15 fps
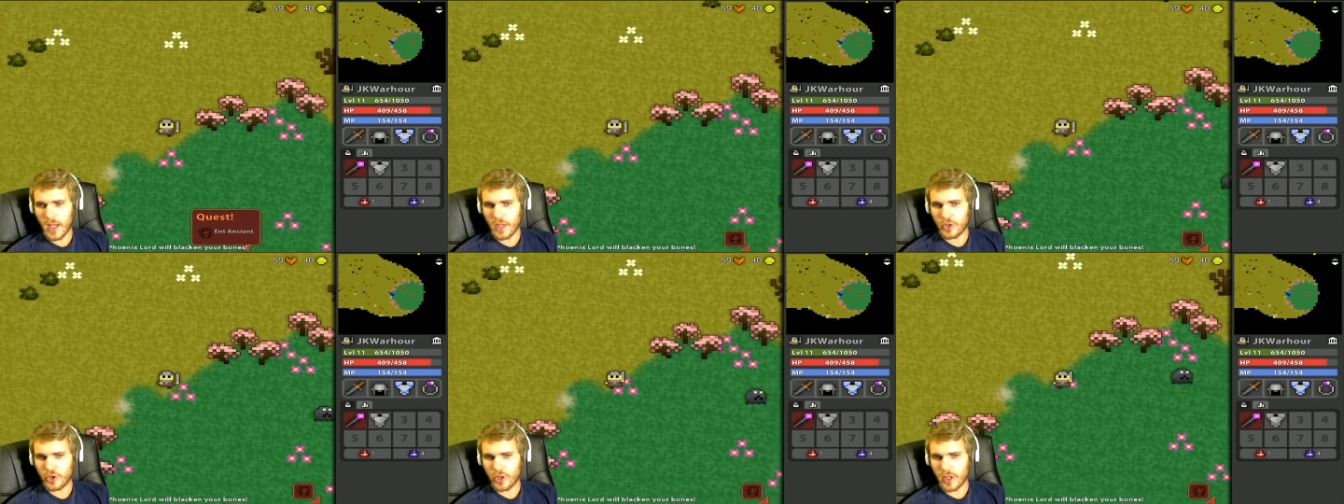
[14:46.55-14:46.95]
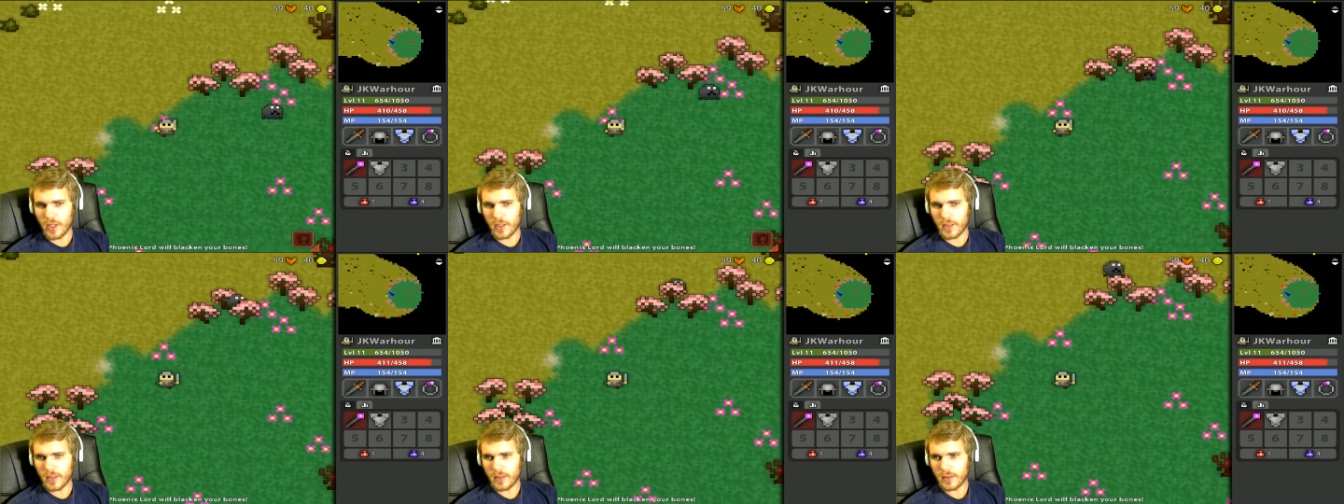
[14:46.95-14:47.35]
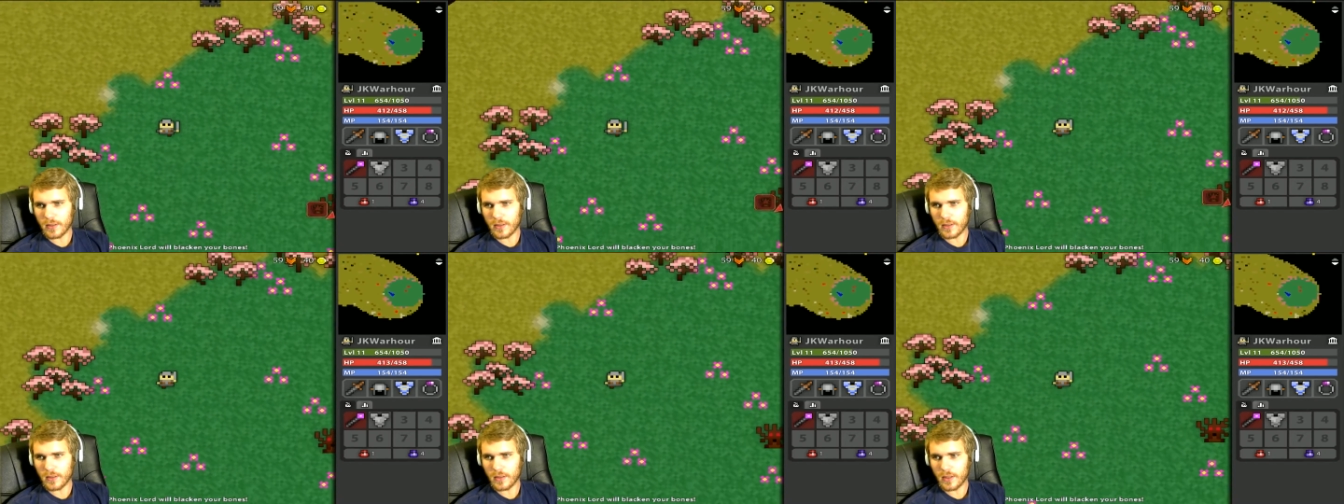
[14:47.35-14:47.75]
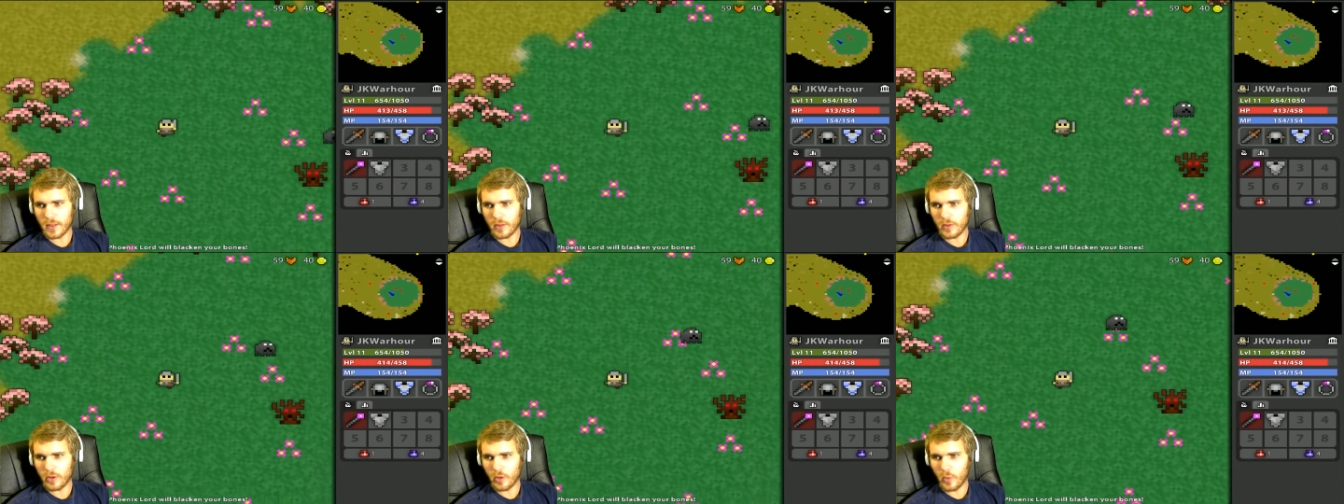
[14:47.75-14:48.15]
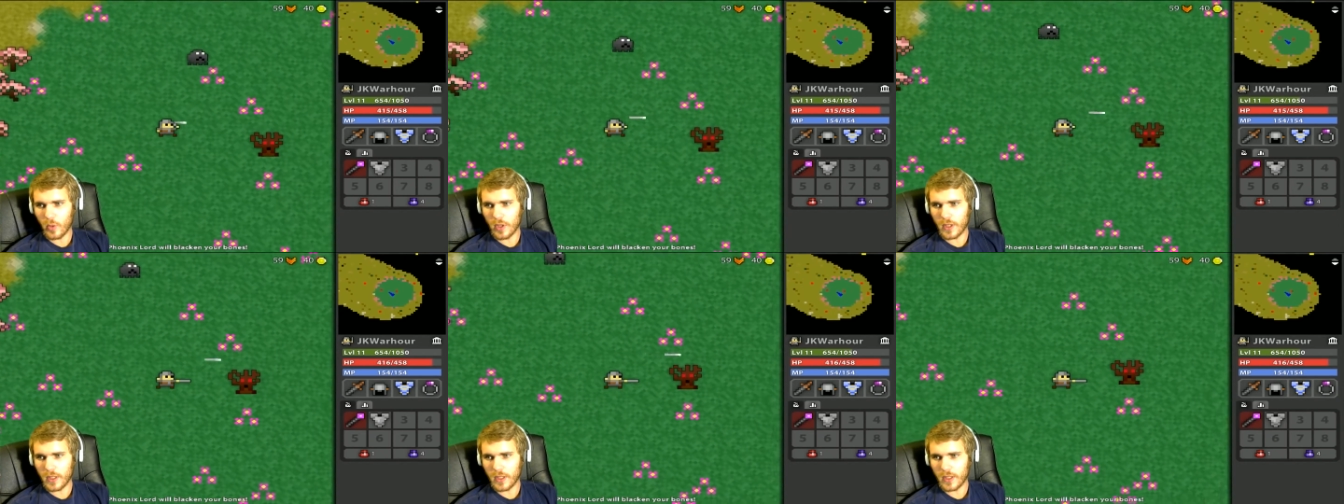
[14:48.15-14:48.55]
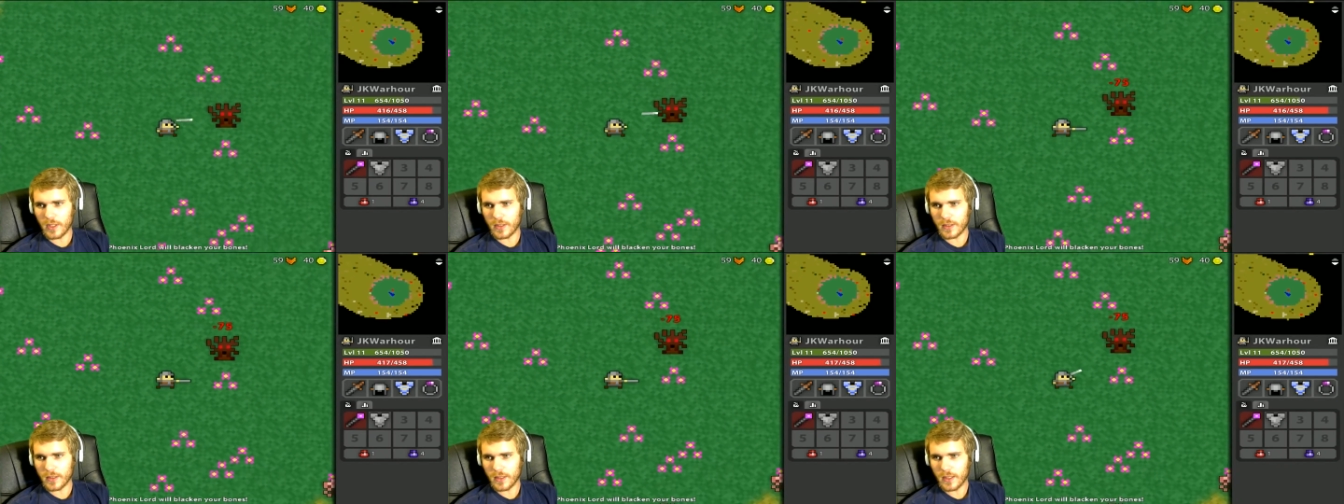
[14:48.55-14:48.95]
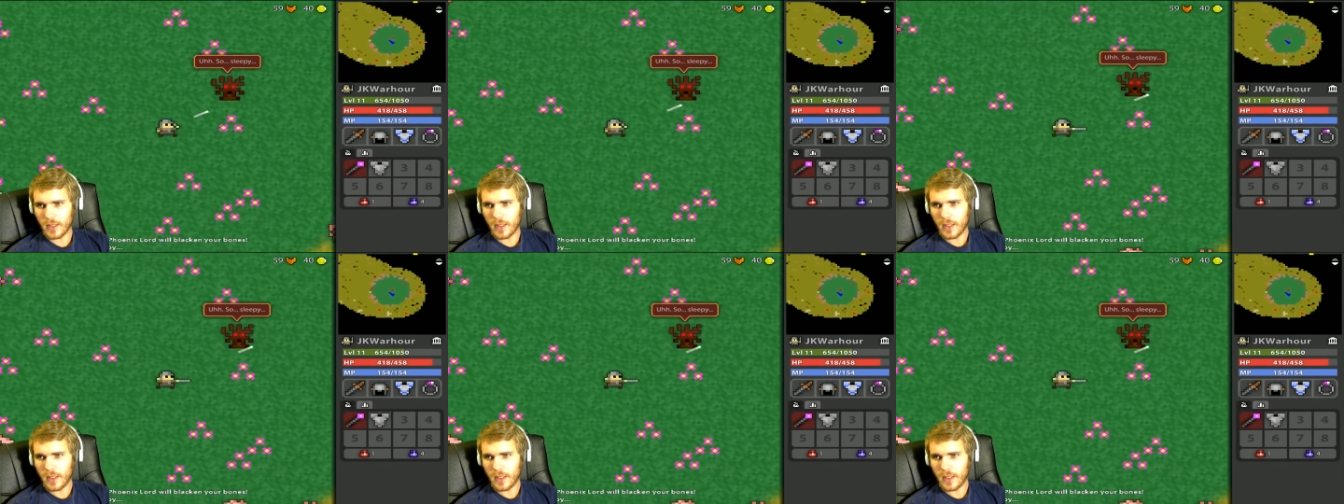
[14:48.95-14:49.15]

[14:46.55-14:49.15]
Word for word: Ancient. I don't know what it is.